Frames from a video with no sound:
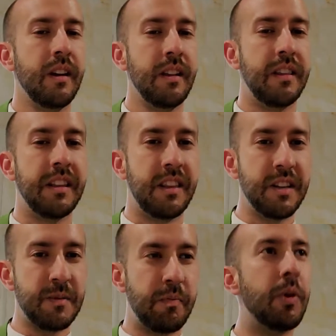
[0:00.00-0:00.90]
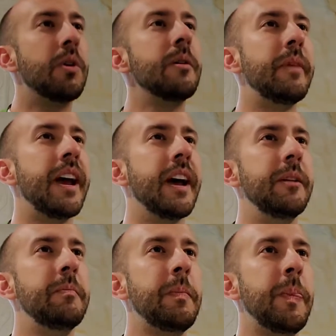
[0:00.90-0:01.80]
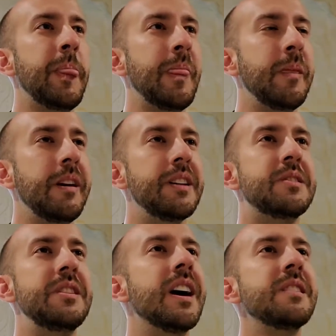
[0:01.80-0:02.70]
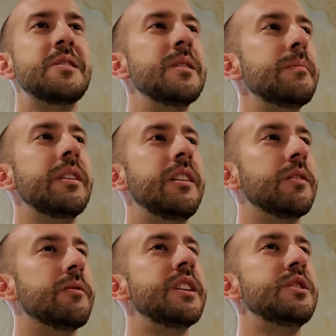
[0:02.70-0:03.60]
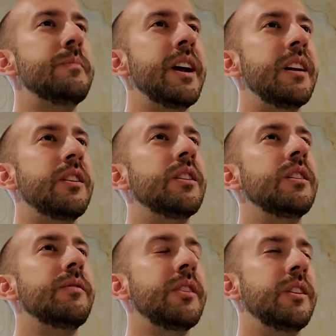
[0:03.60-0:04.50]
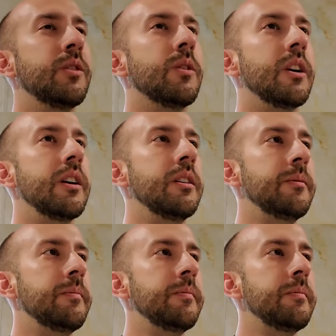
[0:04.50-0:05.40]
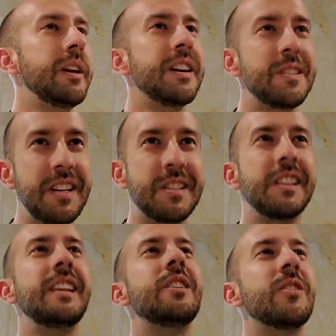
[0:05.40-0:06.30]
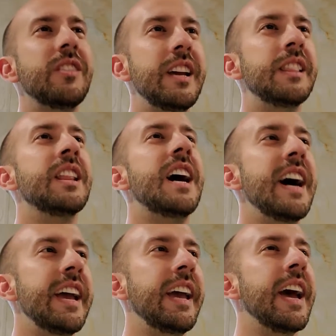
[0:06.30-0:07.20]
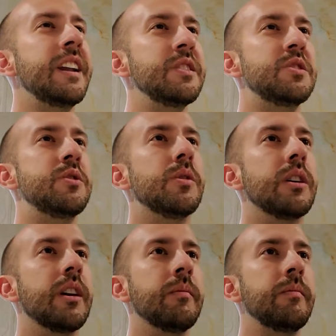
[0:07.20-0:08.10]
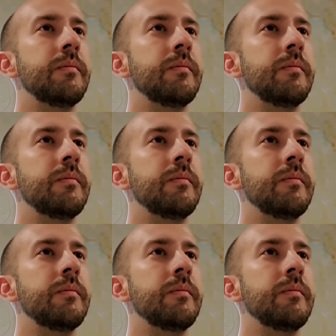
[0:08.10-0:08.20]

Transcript: That this poor man is not somebody the rich man could have ignored, because he's literally lying at his door.